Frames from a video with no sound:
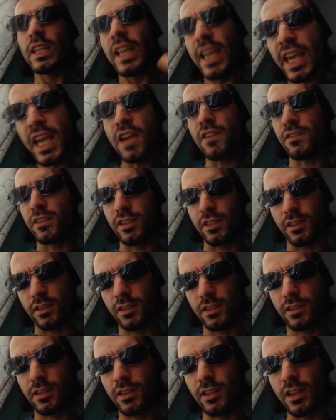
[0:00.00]
Eva,
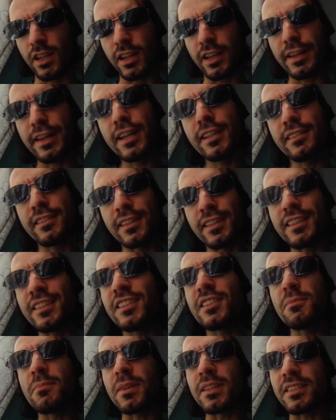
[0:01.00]
a great
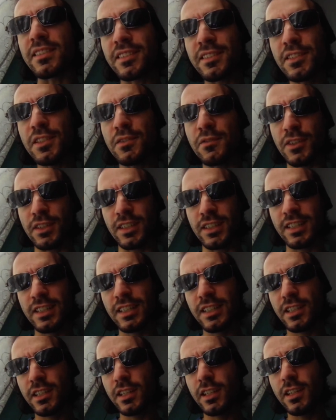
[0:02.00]
Christmas Eve,
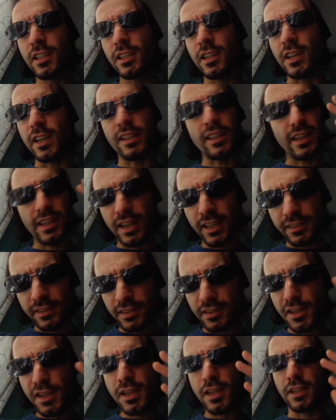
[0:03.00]
and a
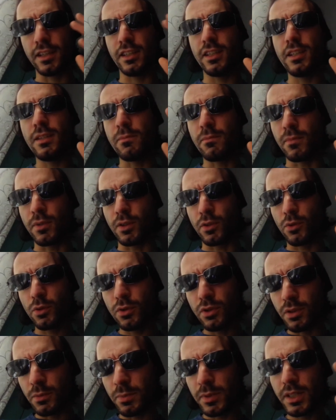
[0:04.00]
great day, him,
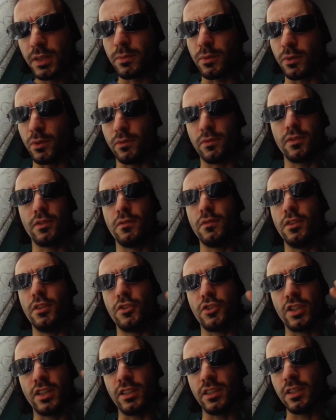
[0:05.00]
all the people for the
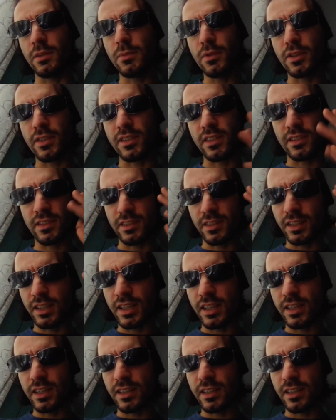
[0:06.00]
channel, reports us really a